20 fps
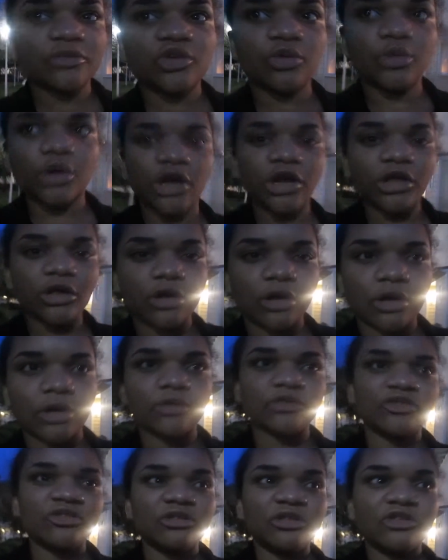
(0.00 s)
But we're gonna
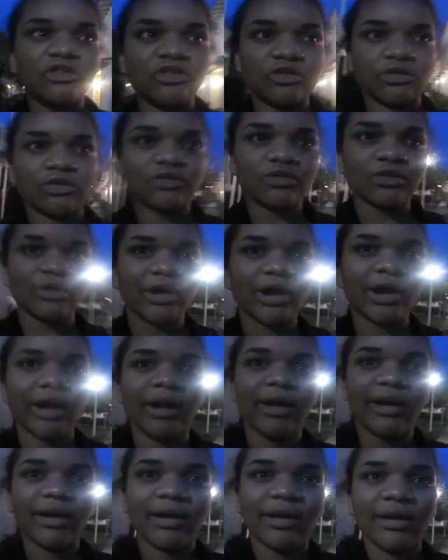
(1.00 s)
go to the shoe store
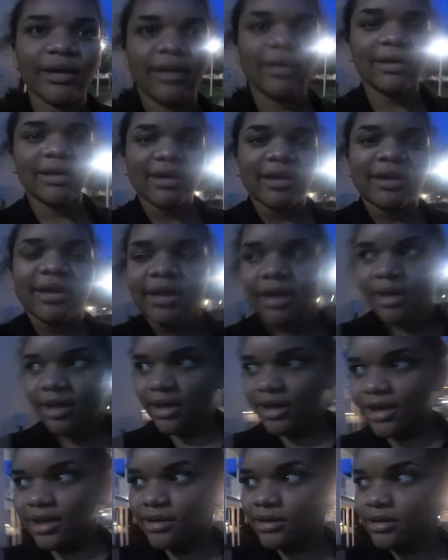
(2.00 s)

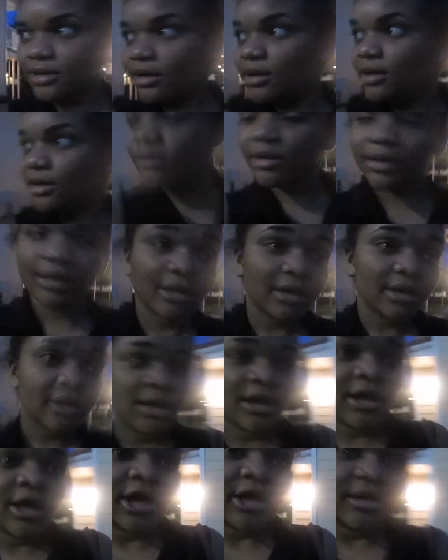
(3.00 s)
and
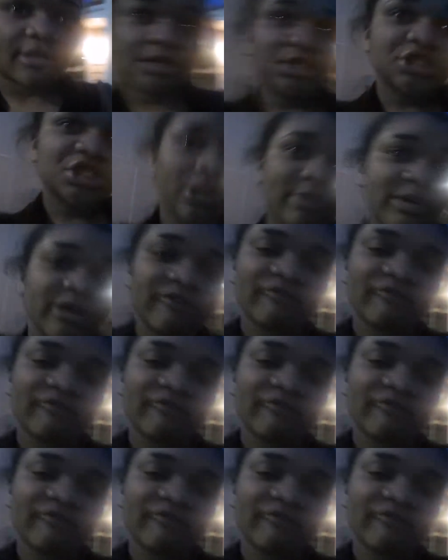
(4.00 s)
this shall be